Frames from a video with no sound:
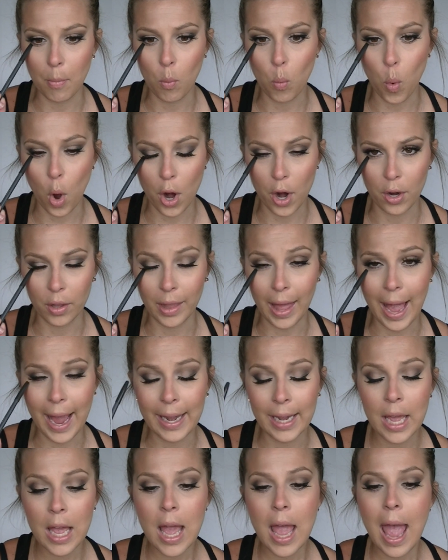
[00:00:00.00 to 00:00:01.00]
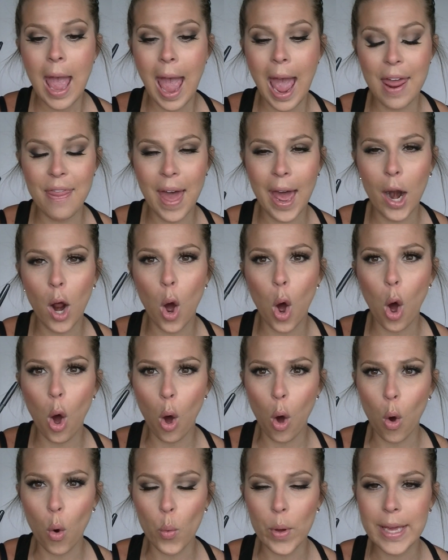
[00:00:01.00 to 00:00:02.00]
waterline, and that
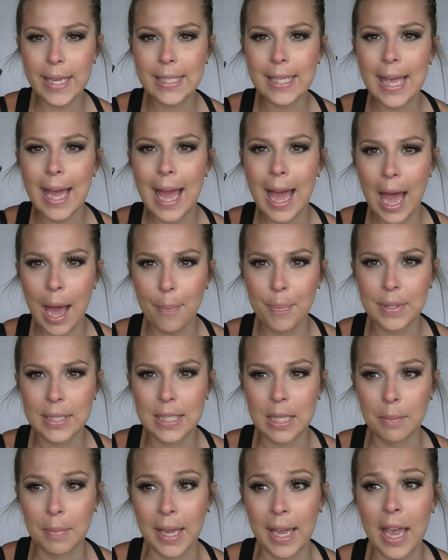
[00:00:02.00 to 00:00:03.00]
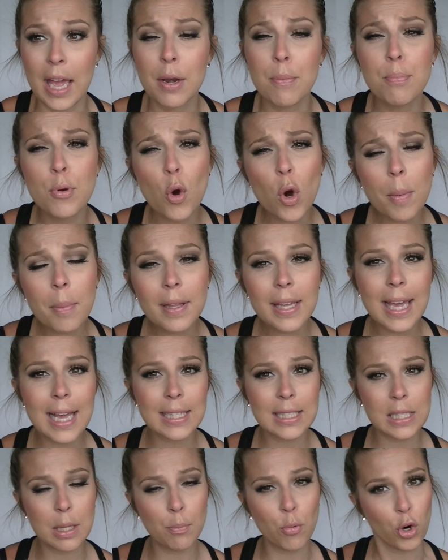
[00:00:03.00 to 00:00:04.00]
always happens to me. And normally
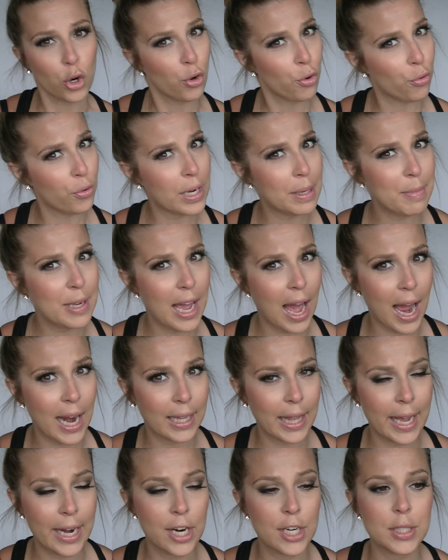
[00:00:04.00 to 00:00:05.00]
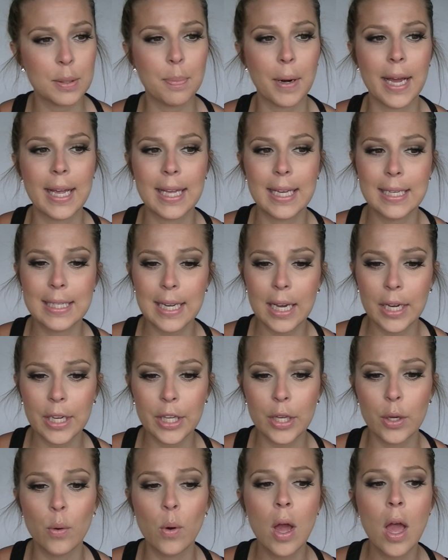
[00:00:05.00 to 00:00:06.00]
it's the more creamy eyeliners, but I can tell
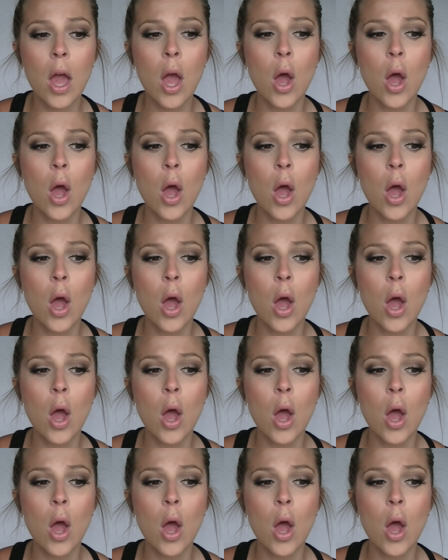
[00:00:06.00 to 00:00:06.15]
you